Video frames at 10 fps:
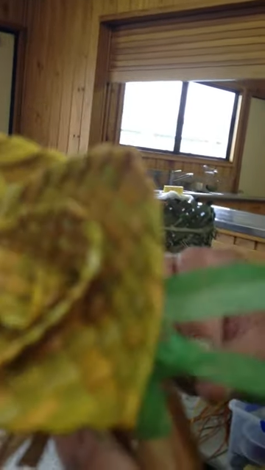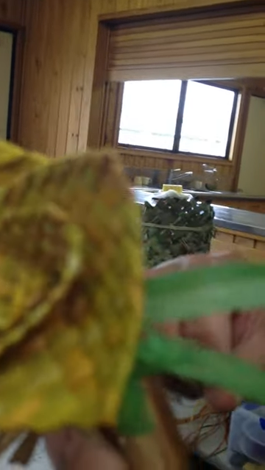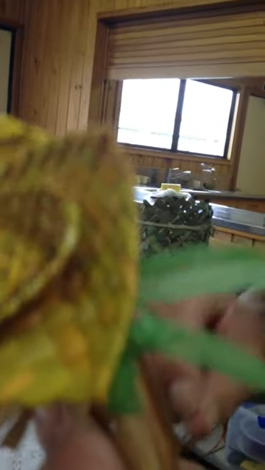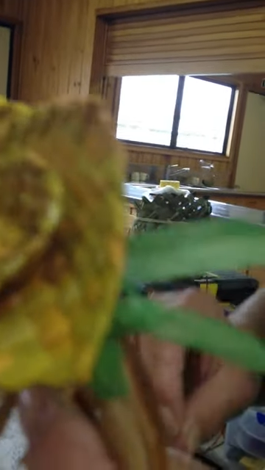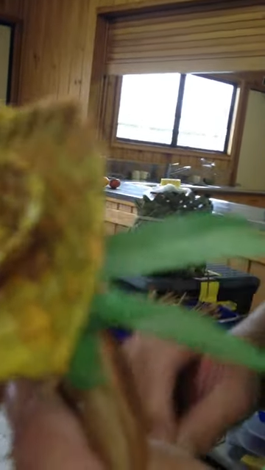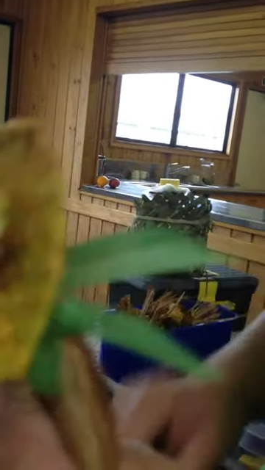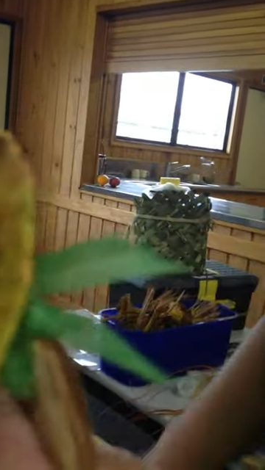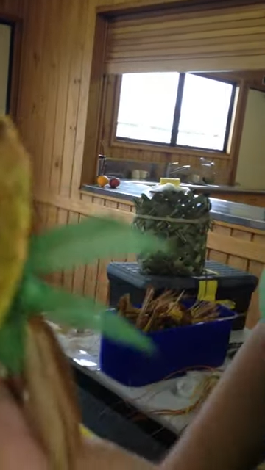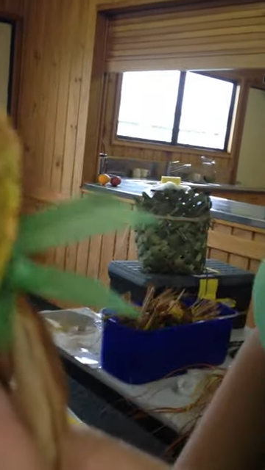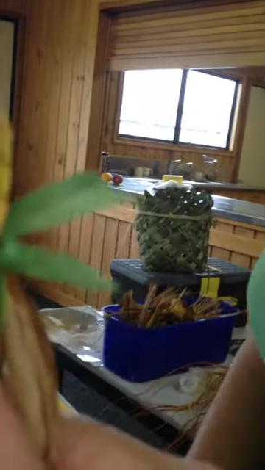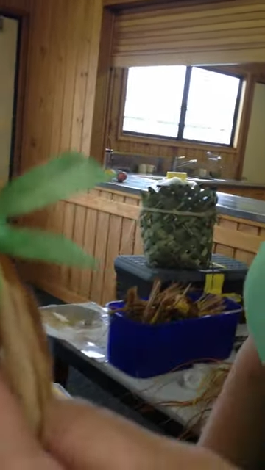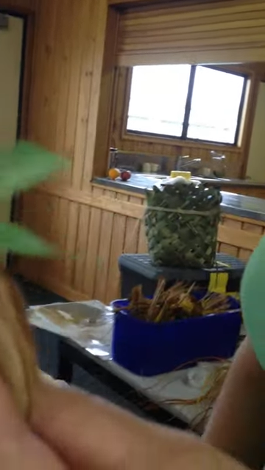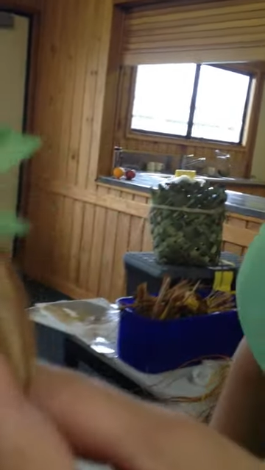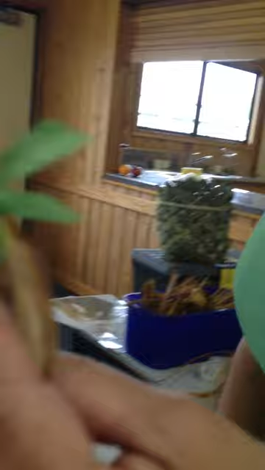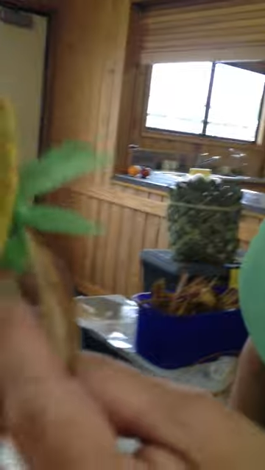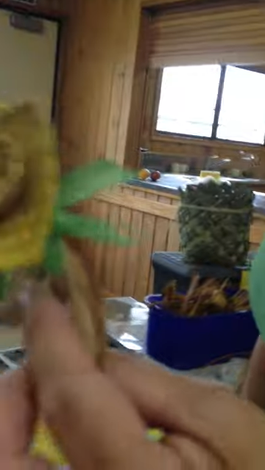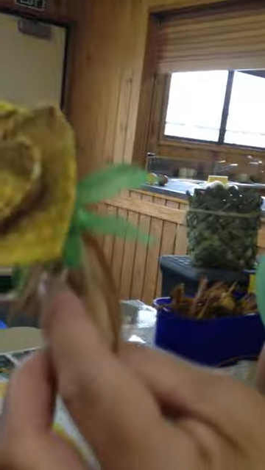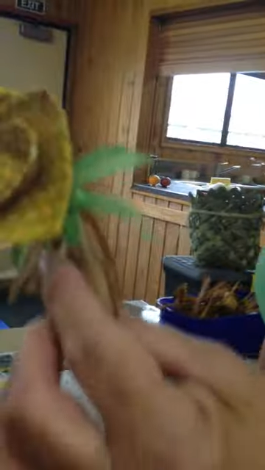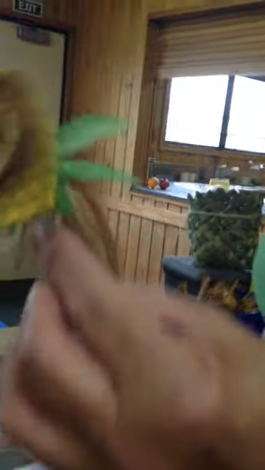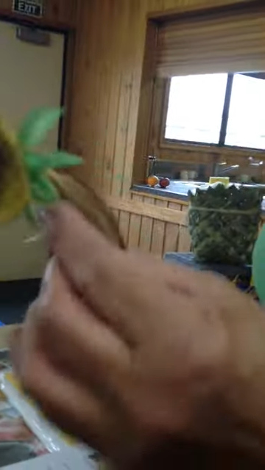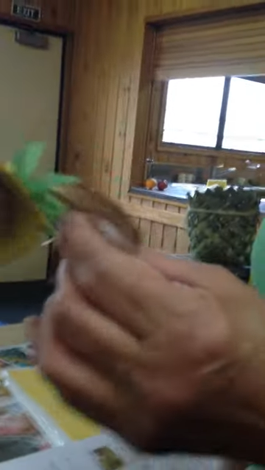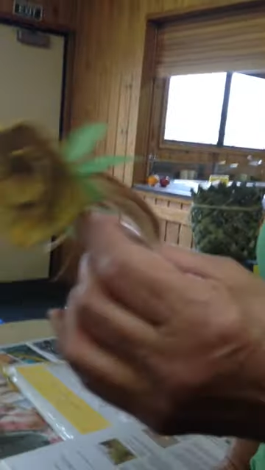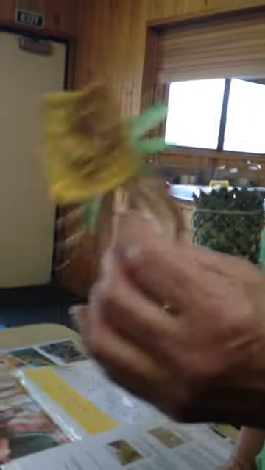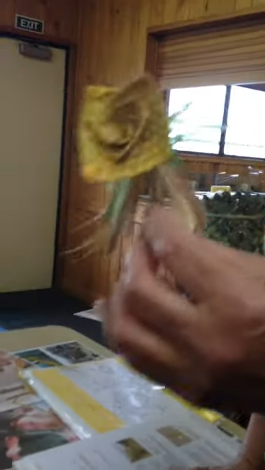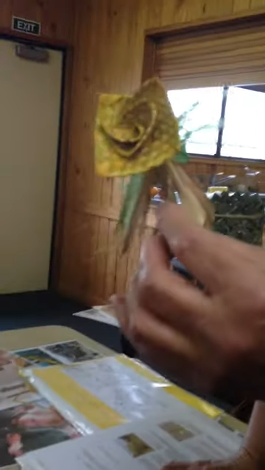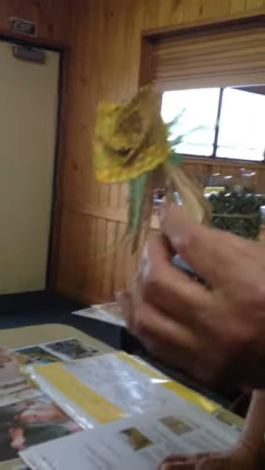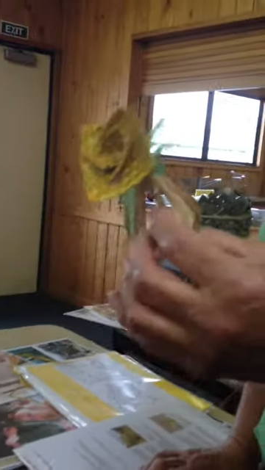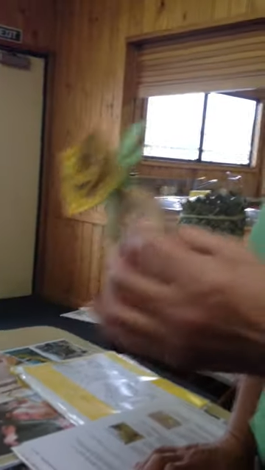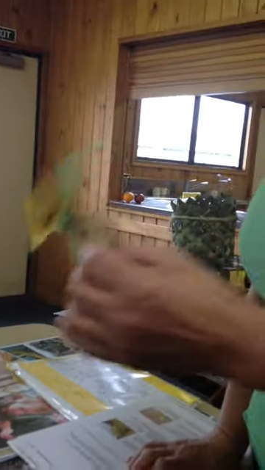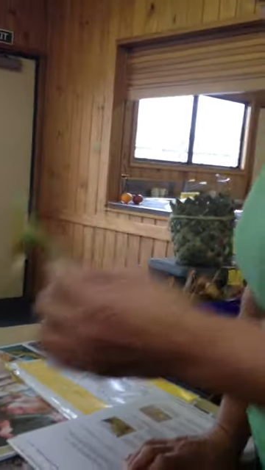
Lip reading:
No face is visible, so there are no lips to read.